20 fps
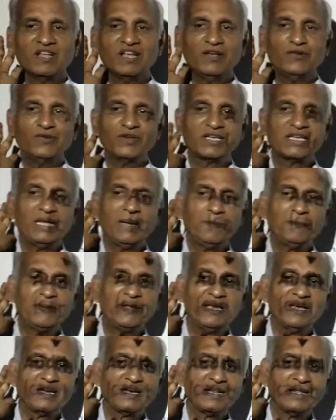If we keep
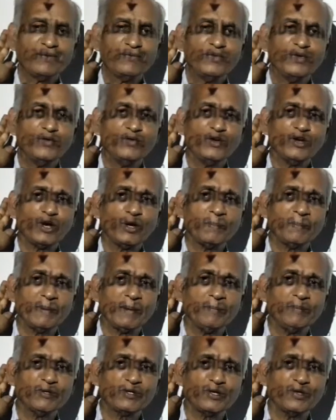hearing, we will not be
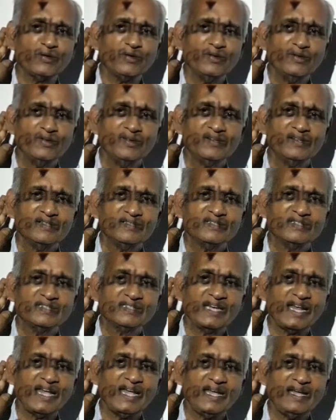able to
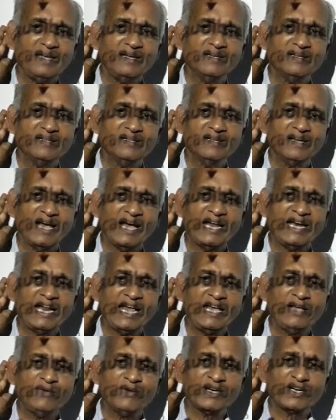stay
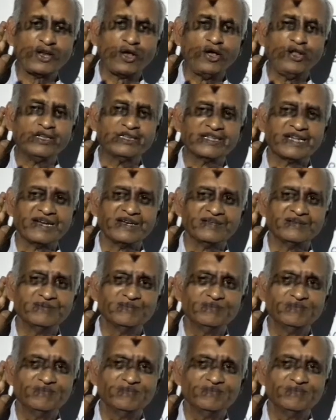alive at all then.